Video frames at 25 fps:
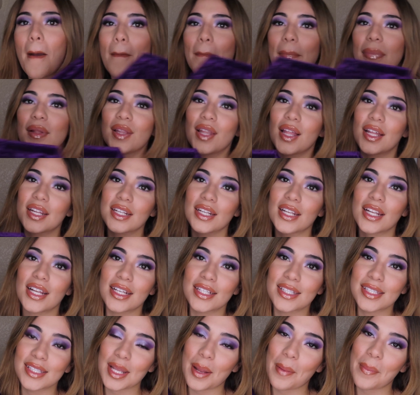
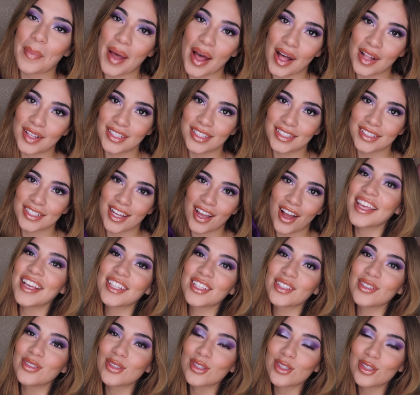Bloodlust palette.
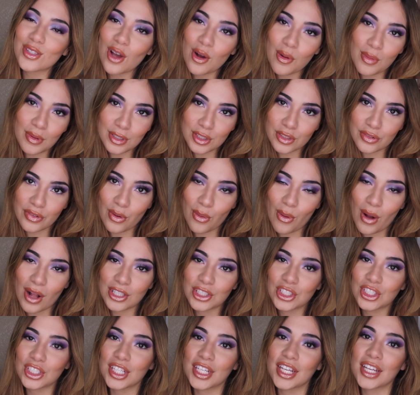Thank you so much for
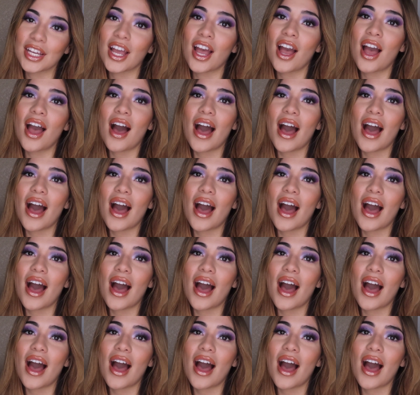watching.